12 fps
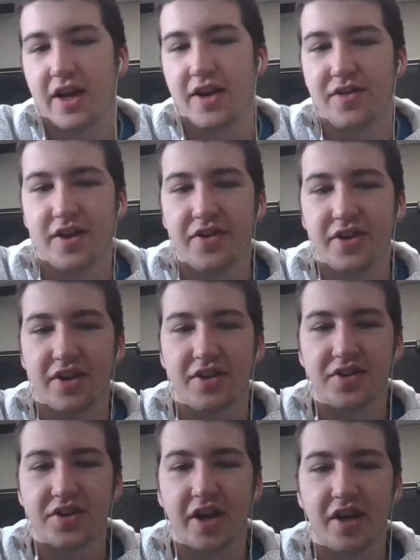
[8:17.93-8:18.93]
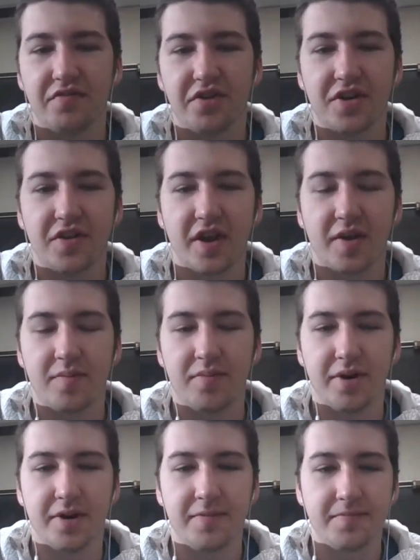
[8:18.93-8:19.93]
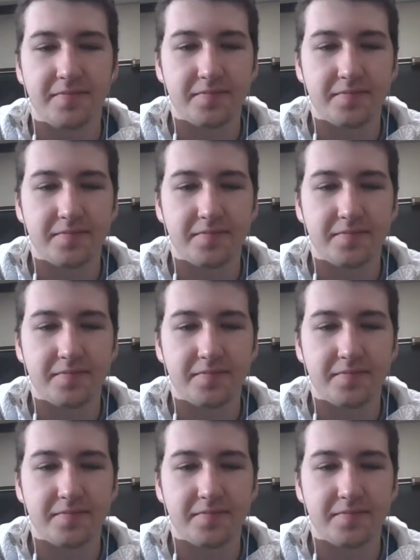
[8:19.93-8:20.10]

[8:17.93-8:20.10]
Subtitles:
I think it is kind of like that. But